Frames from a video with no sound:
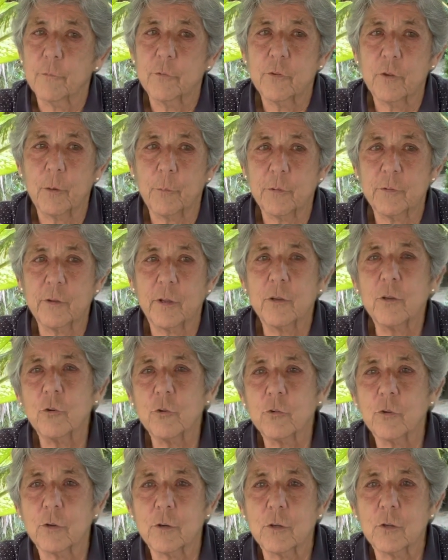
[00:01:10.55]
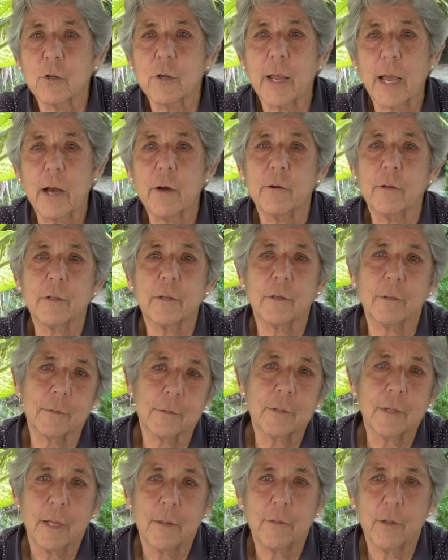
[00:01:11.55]
So it's unusual to look out in
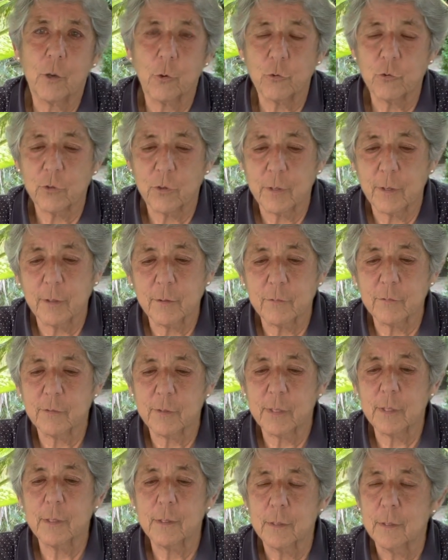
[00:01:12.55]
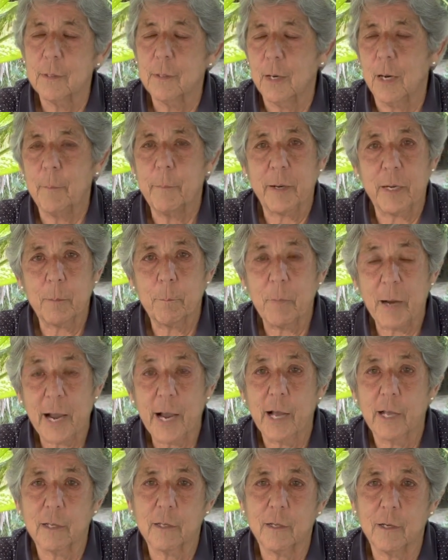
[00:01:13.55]
the ocean and see about a
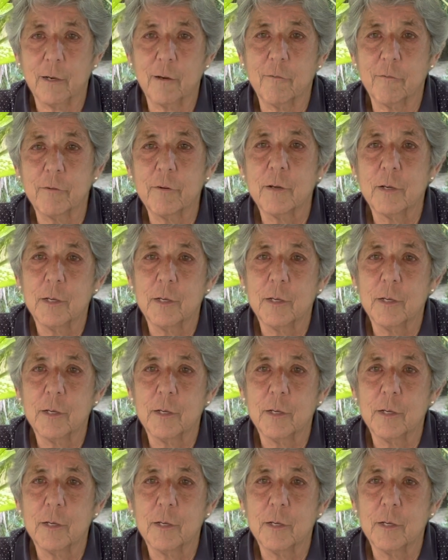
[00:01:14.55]
mile of